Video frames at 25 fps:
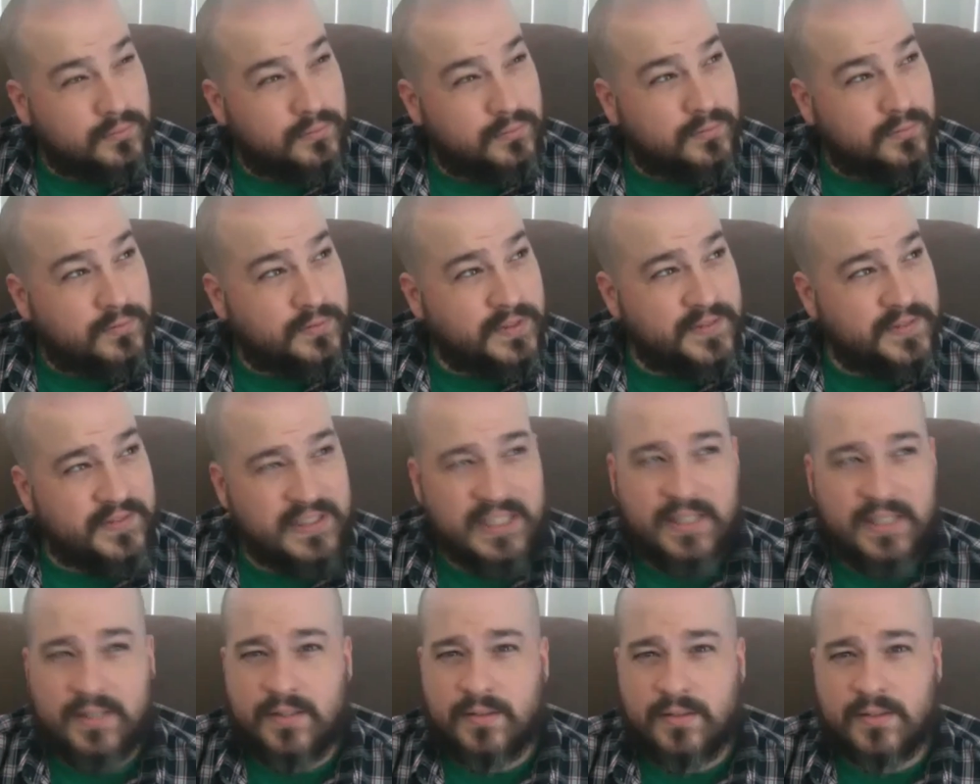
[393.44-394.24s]

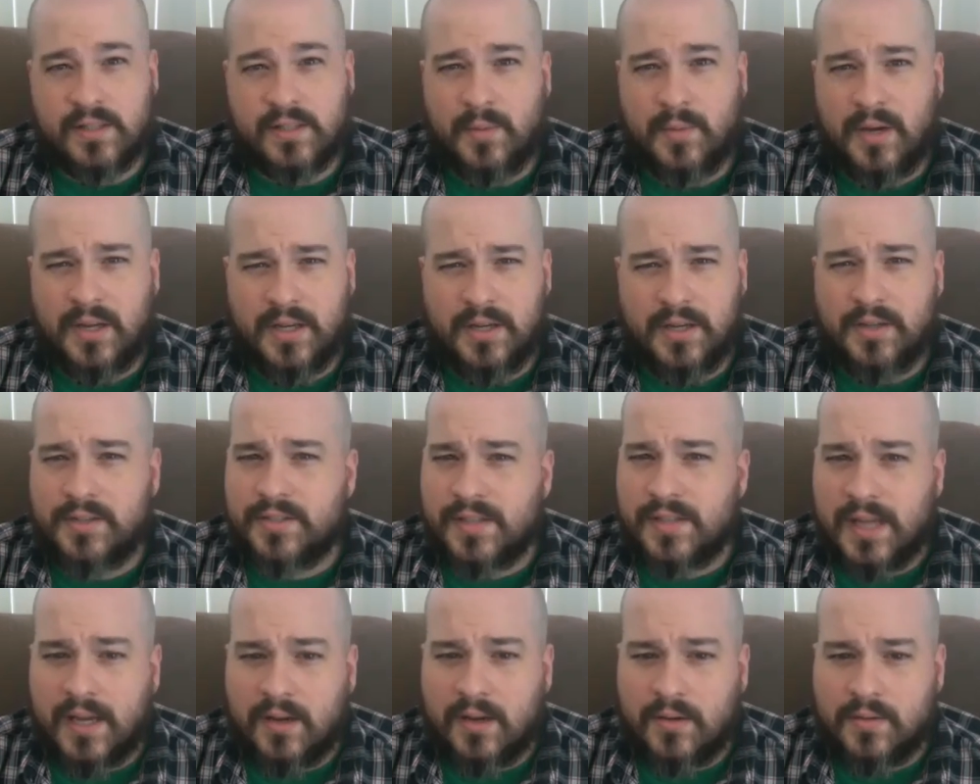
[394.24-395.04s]
15 some odd
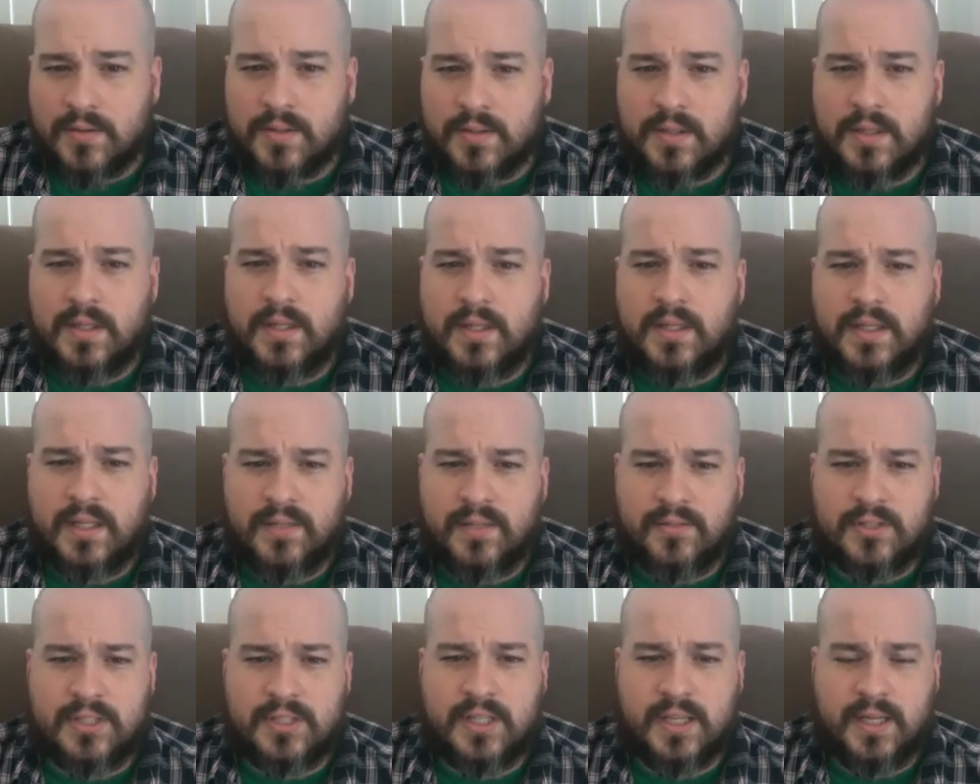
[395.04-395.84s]
years now,
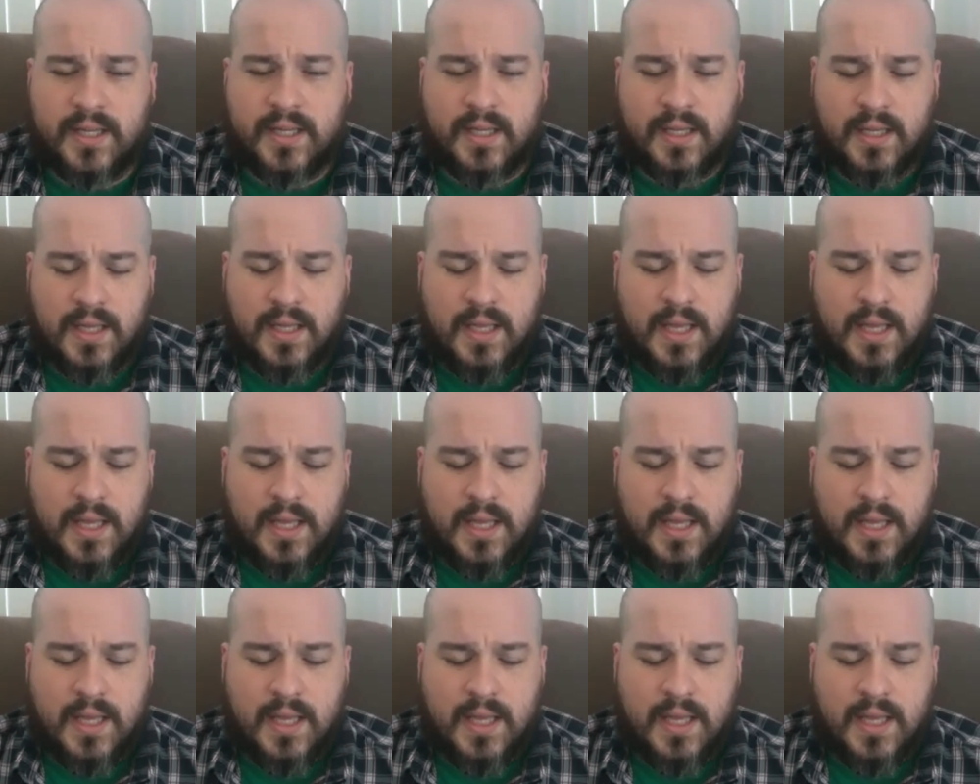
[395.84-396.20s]
give or take.